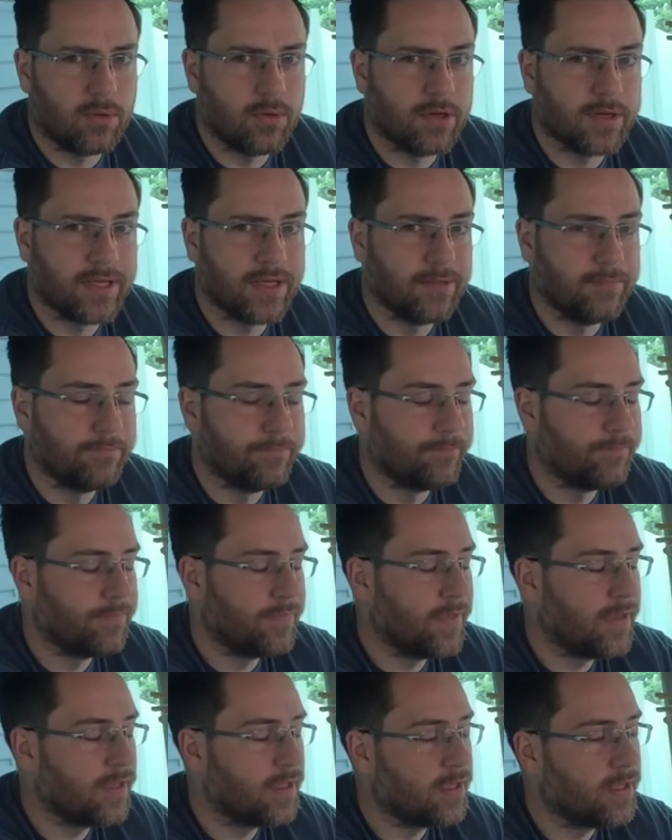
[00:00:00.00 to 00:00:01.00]
working.
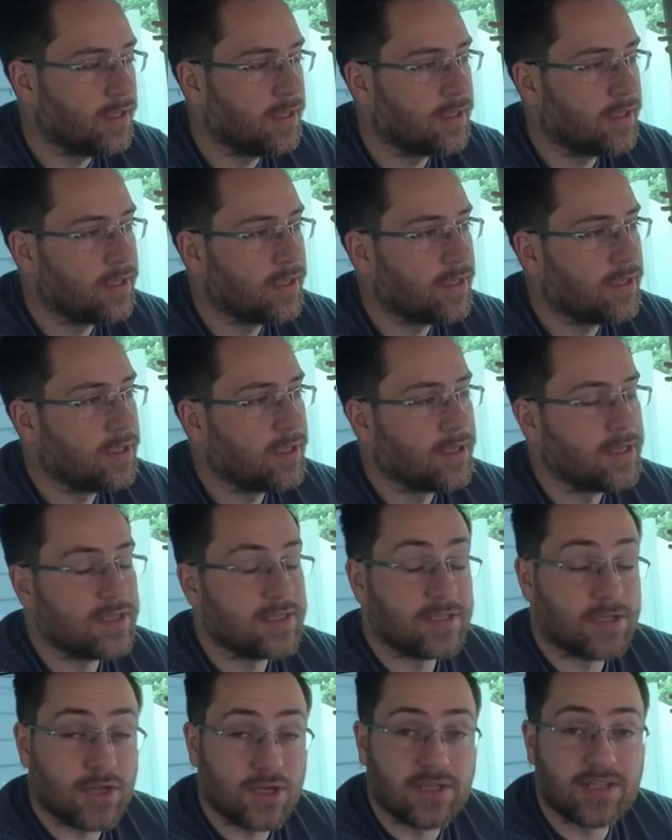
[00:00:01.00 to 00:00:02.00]

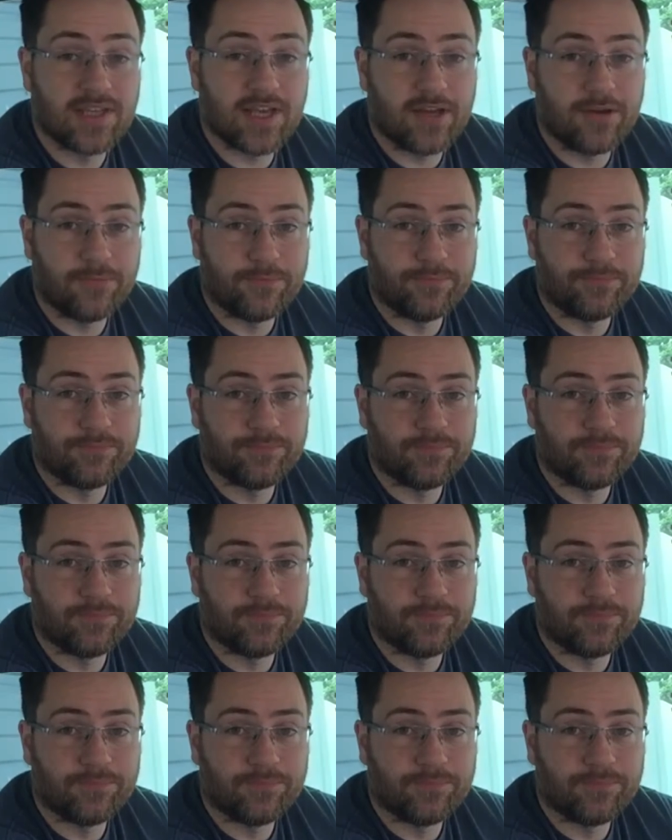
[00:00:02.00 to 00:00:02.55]
Turns out,